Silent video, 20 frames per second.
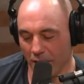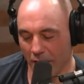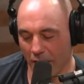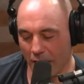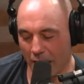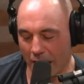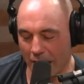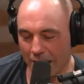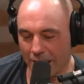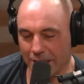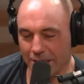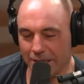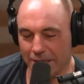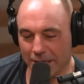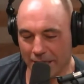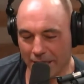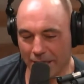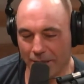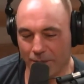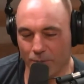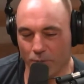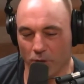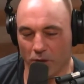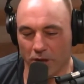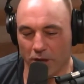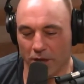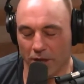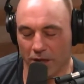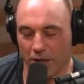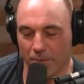I see where
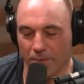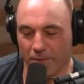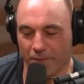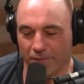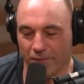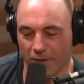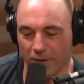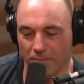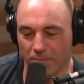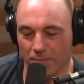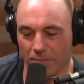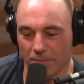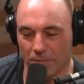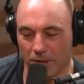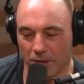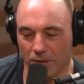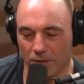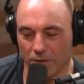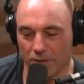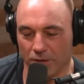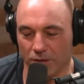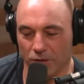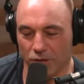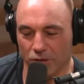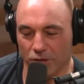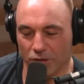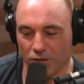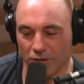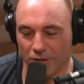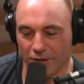they're coming from. They're
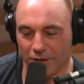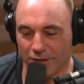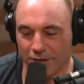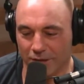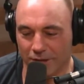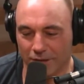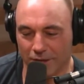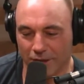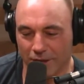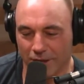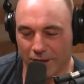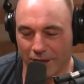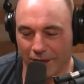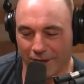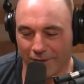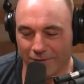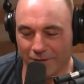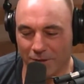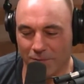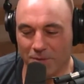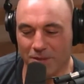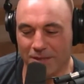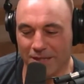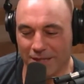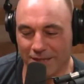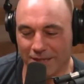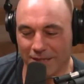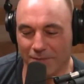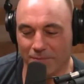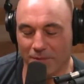journalists. If someone
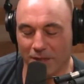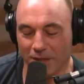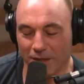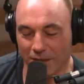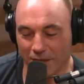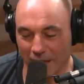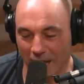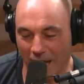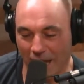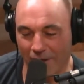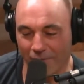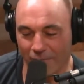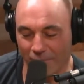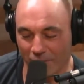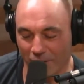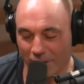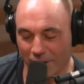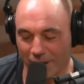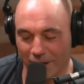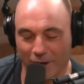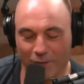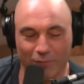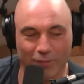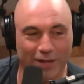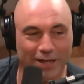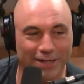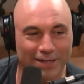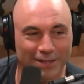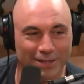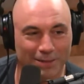says something that fucking
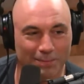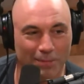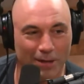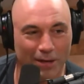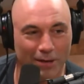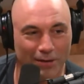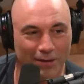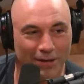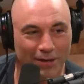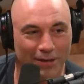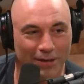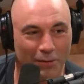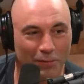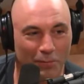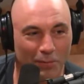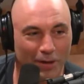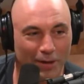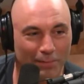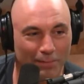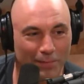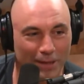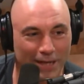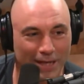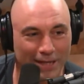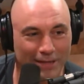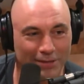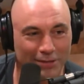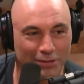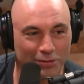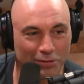outrageous about what
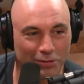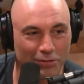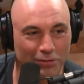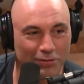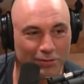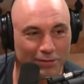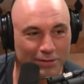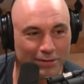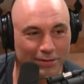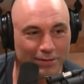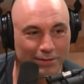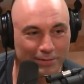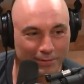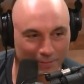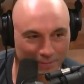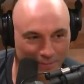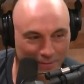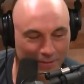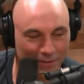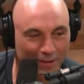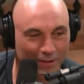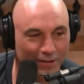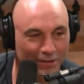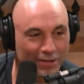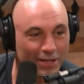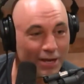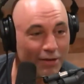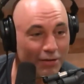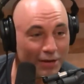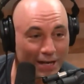Mackenzie Dern's
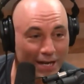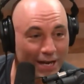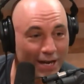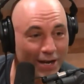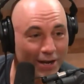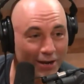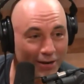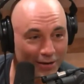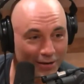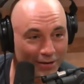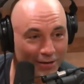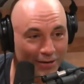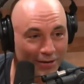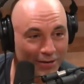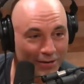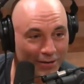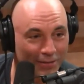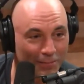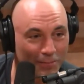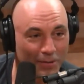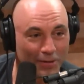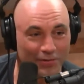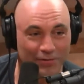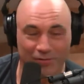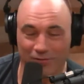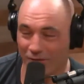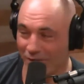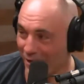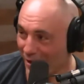derriere must...